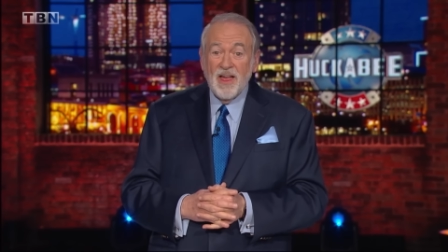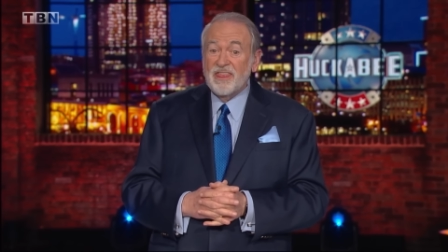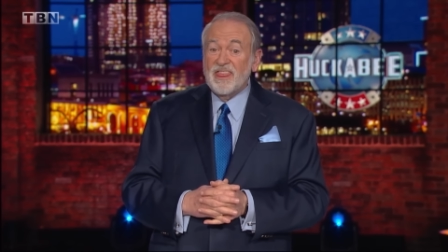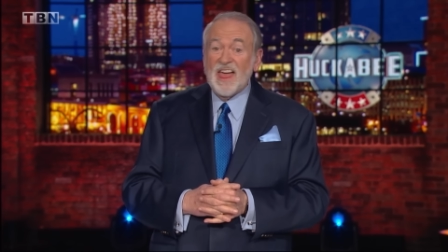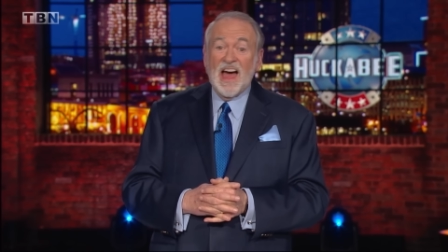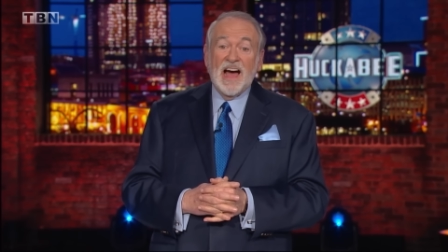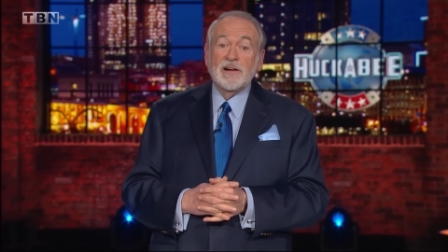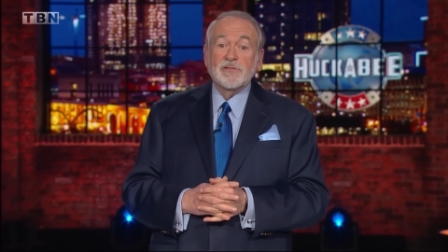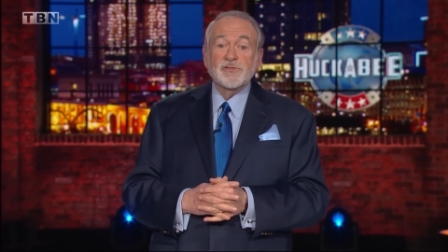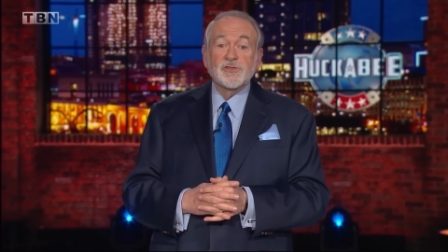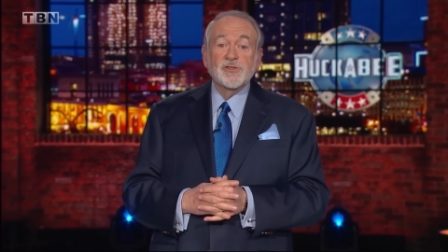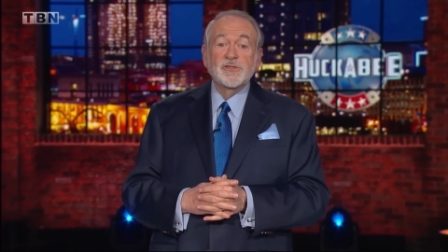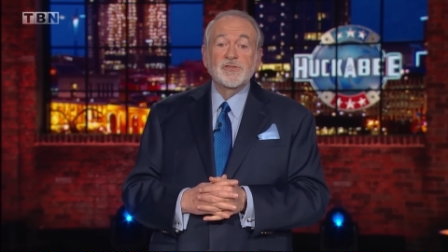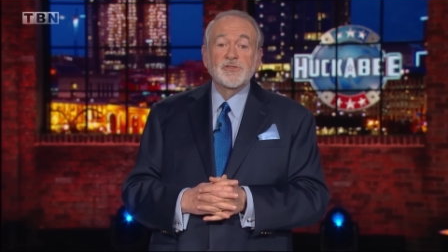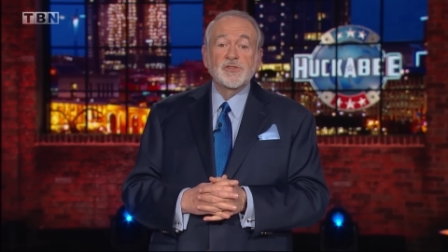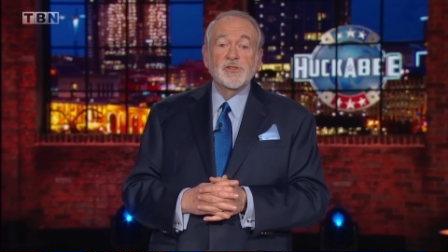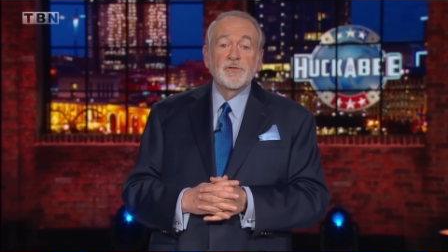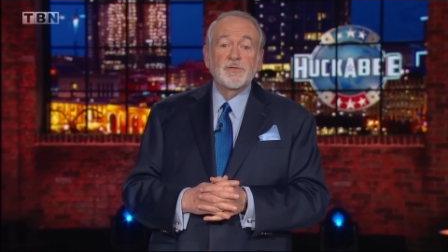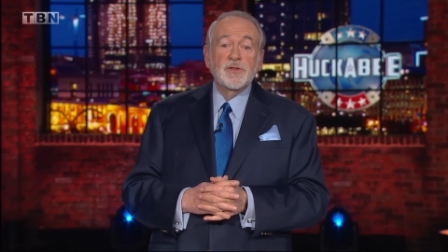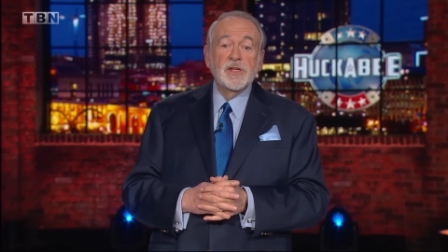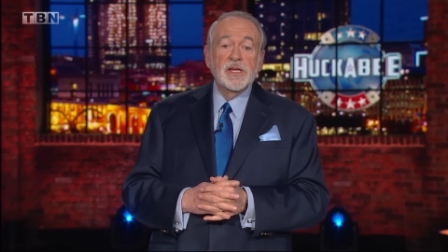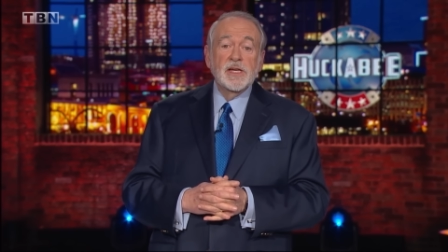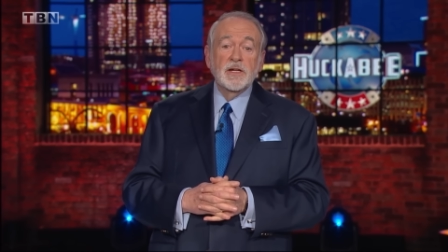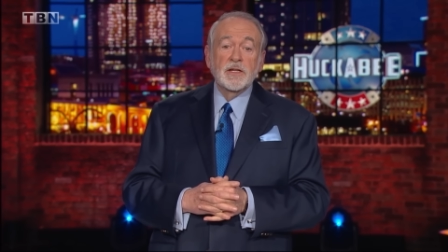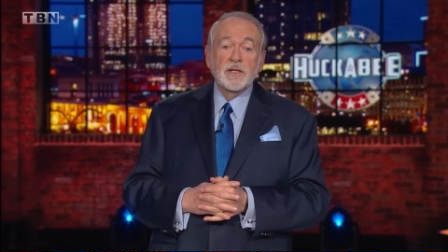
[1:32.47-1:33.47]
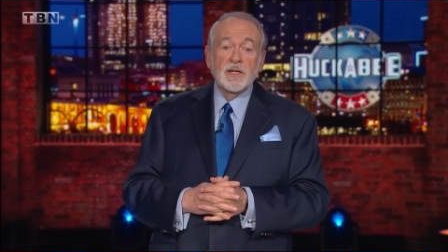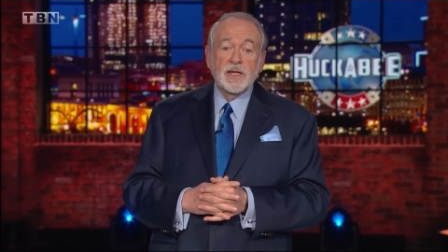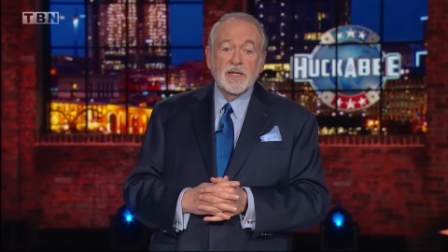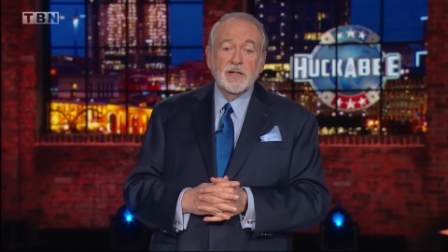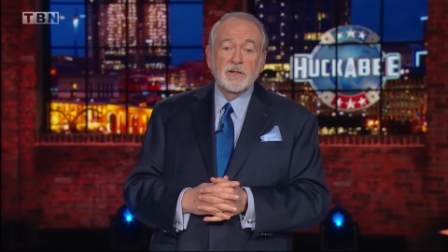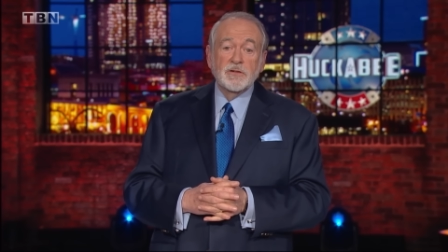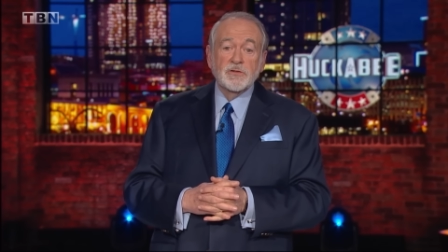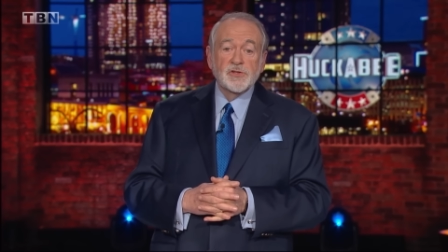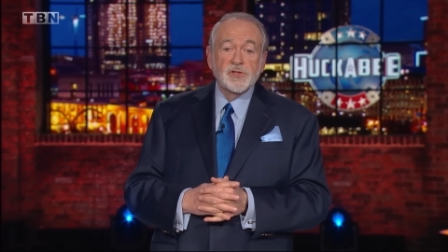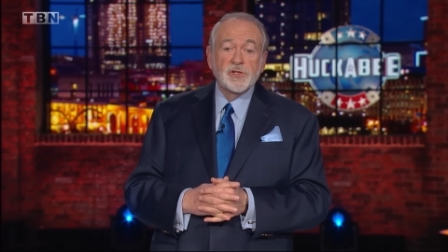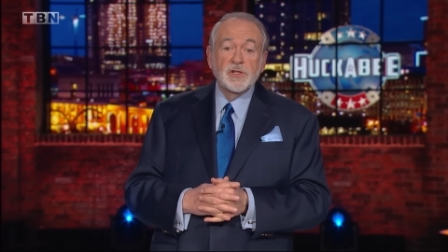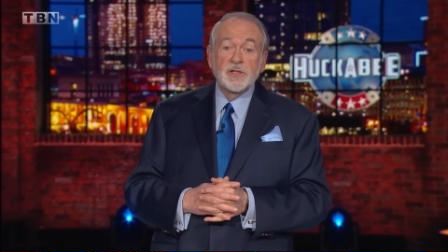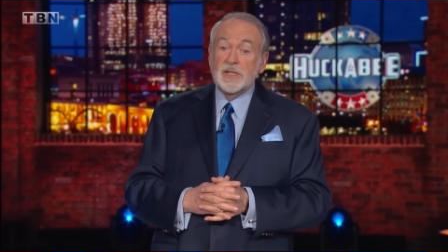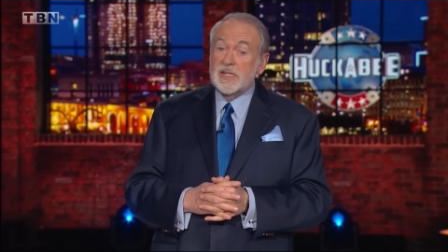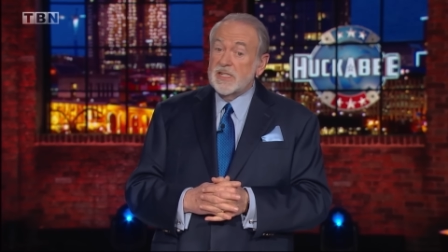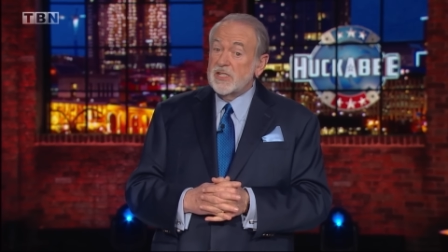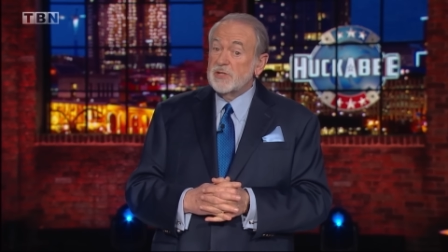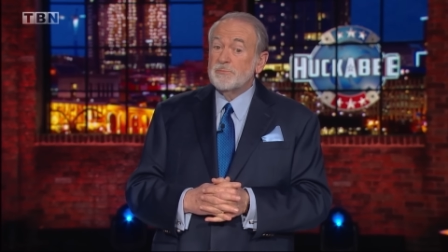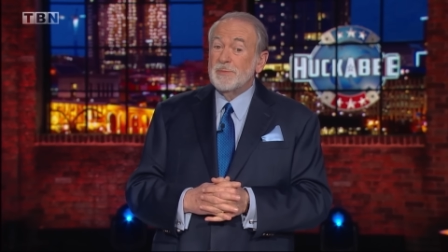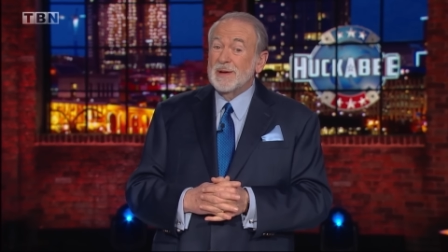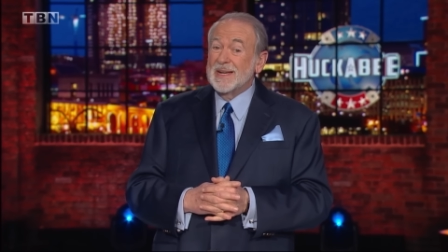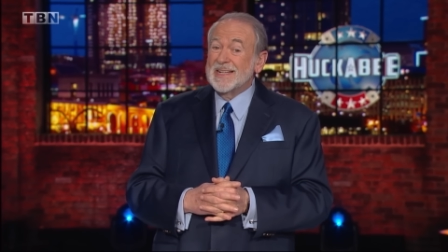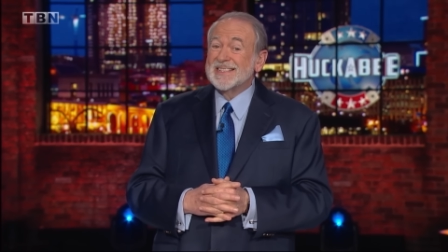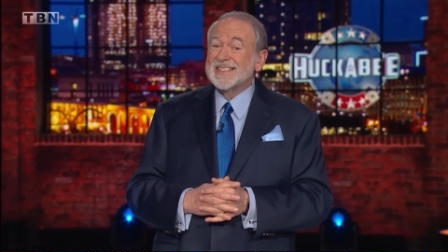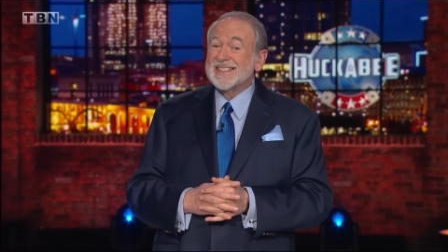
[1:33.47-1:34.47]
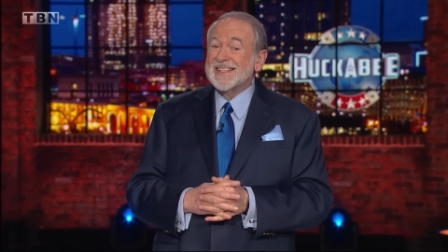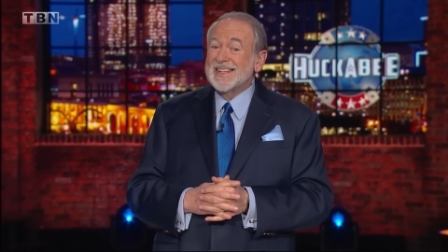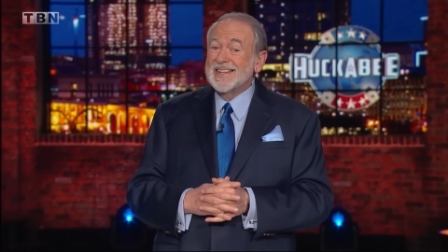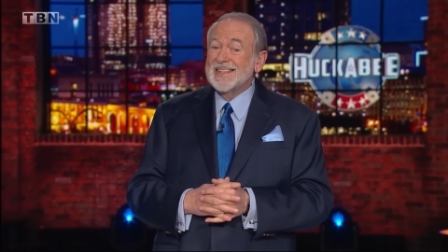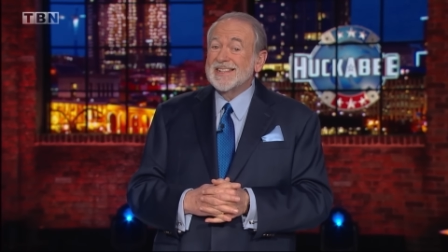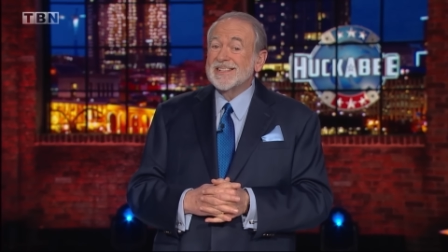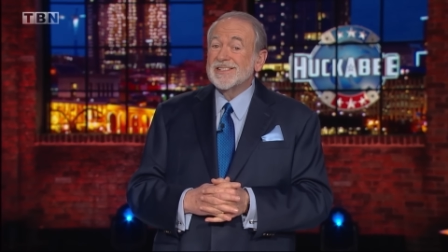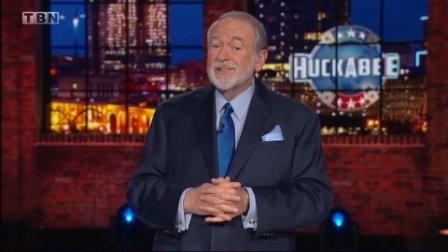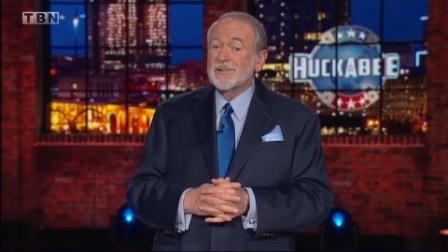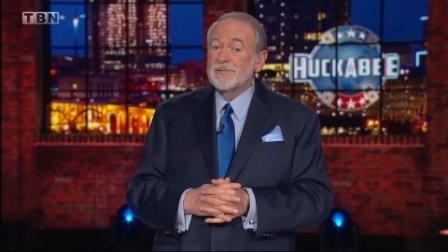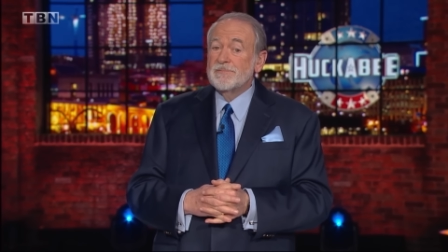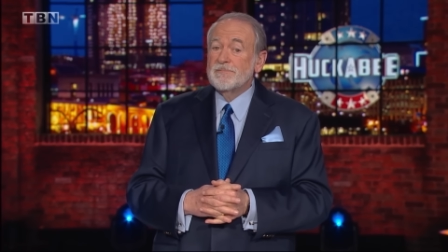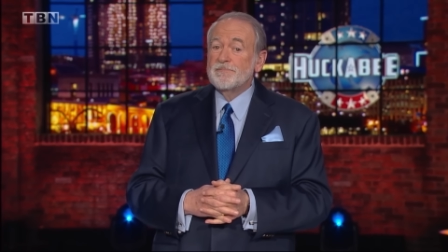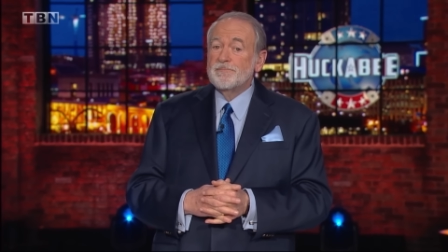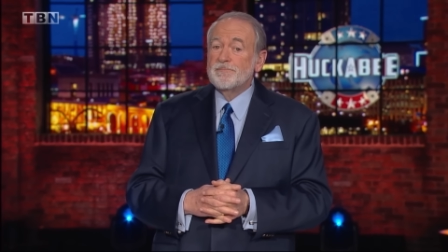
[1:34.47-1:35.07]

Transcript: thousands of the illegals to these big cities.